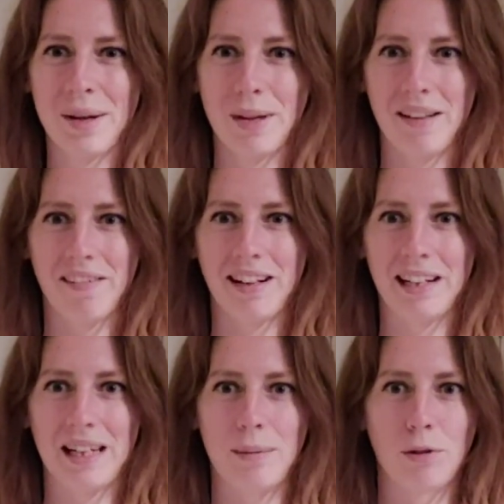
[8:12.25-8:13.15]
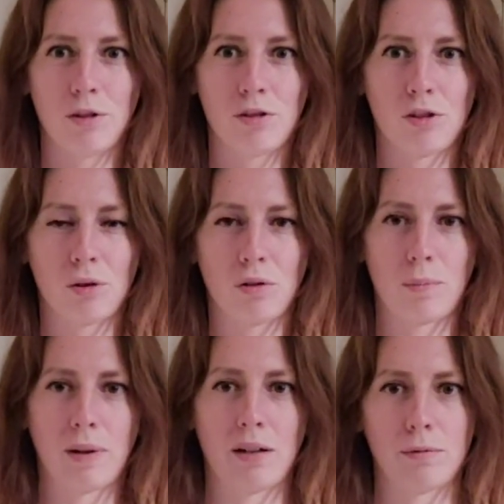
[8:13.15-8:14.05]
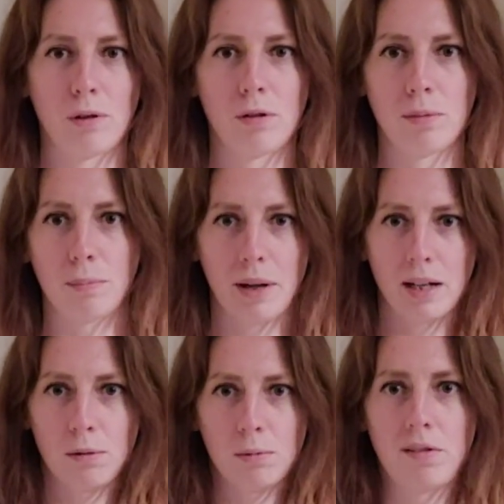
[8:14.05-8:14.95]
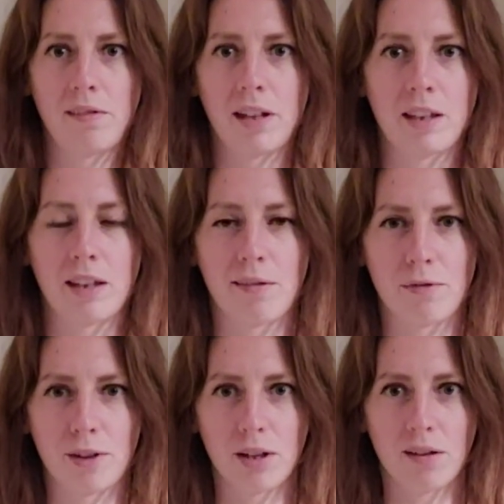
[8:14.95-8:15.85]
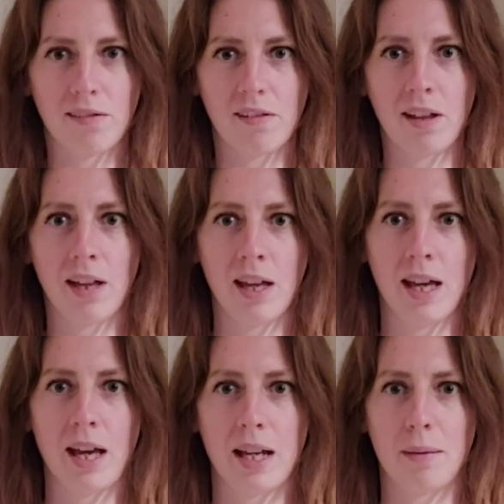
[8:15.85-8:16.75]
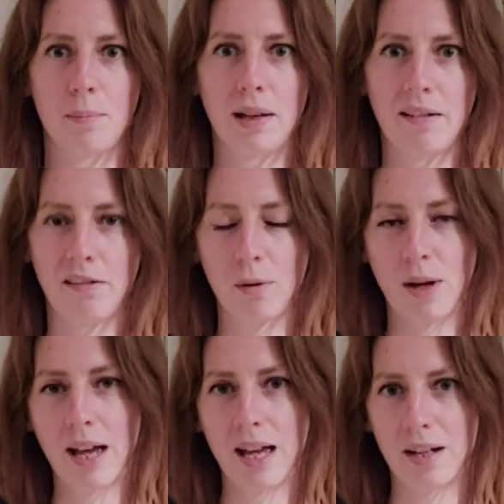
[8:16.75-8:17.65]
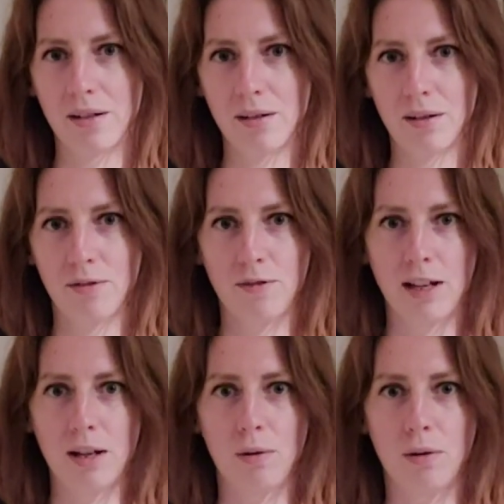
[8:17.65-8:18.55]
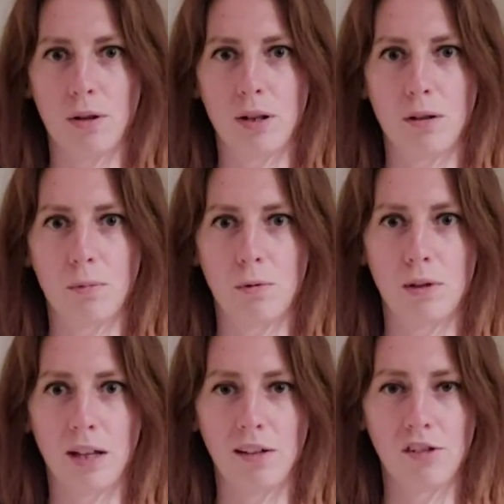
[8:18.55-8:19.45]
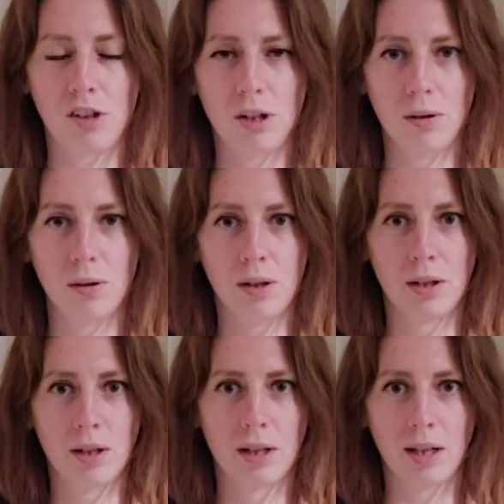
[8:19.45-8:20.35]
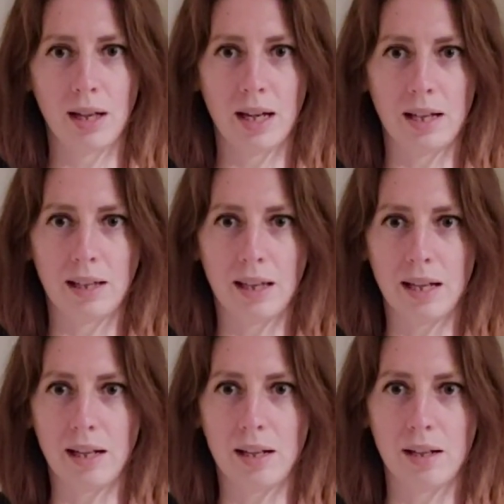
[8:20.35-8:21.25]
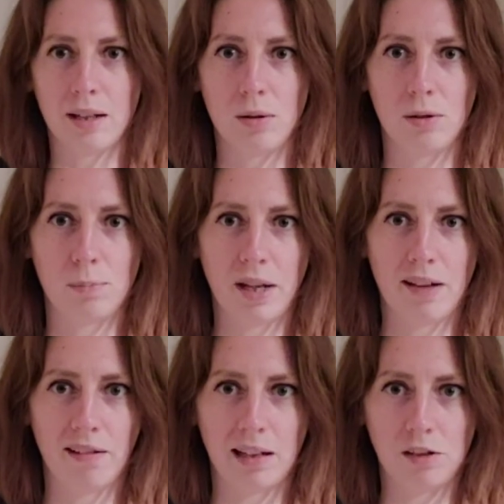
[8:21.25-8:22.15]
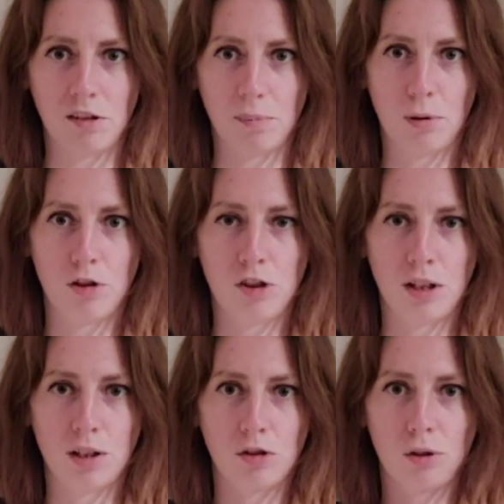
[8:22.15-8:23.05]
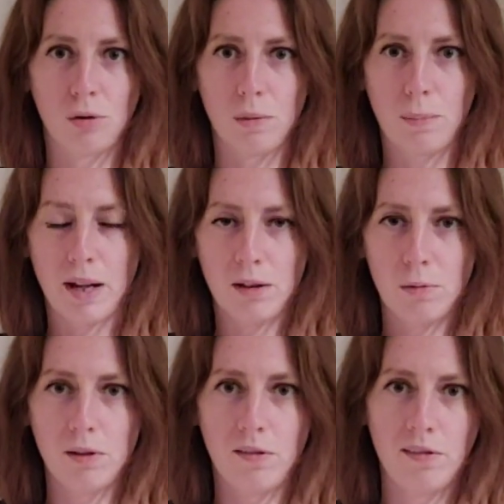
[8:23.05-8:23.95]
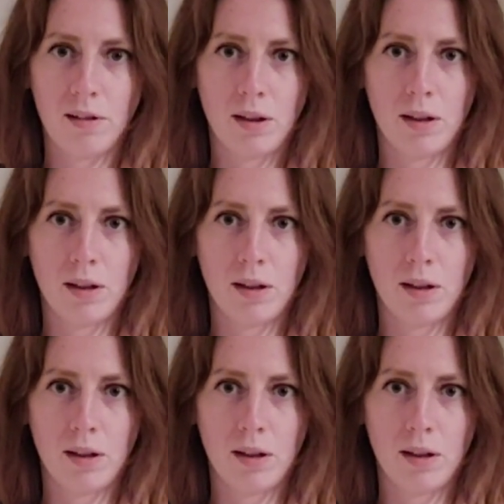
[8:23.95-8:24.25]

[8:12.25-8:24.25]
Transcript: basically push the shoulder back, roll them backwards like this first, and then place your hand flat on the wall next to you. And then you basically just pushing the shoulder backwards